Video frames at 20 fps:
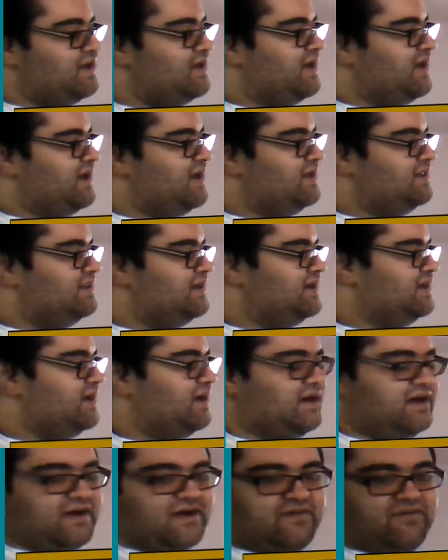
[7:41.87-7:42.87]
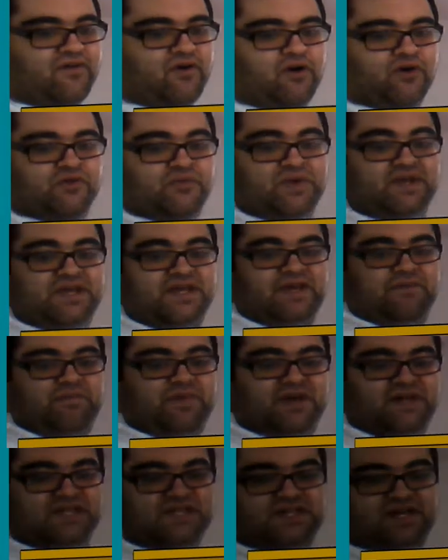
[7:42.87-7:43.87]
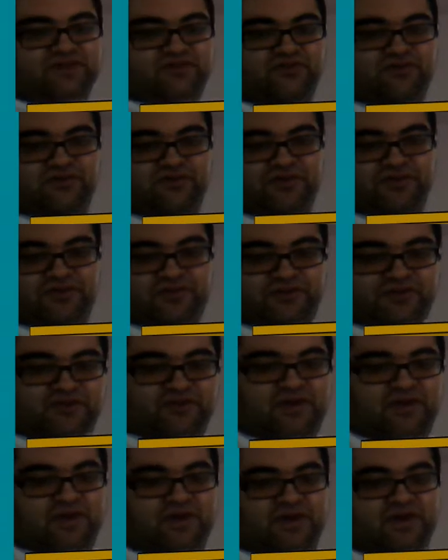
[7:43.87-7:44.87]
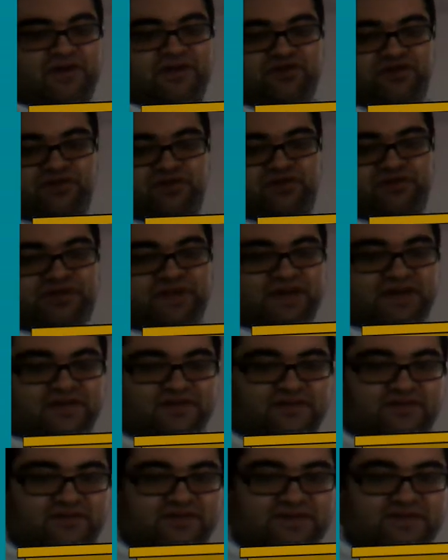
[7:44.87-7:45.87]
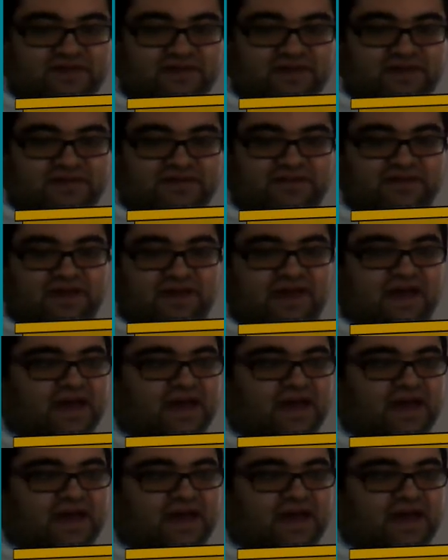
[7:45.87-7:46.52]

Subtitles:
and I have on Wikipedia source 2006,